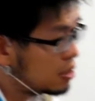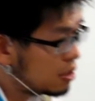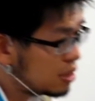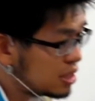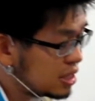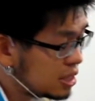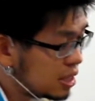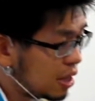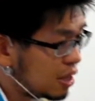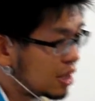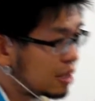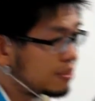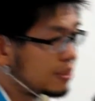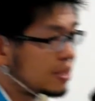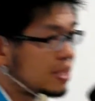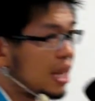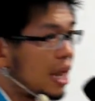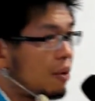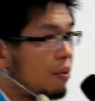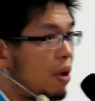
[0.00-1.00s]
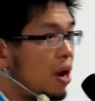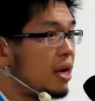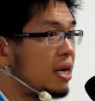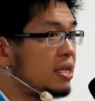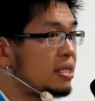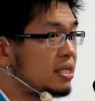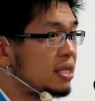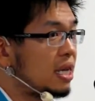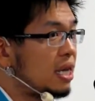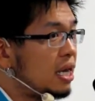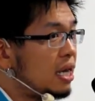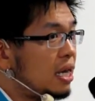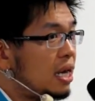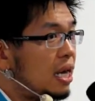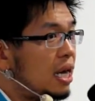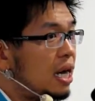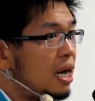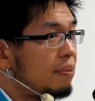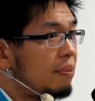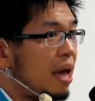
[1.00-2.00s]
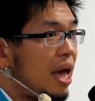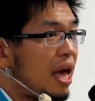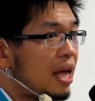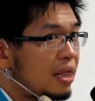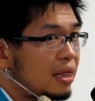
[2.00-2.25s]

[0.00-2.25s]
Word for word: sort of startups in Taiwan is um,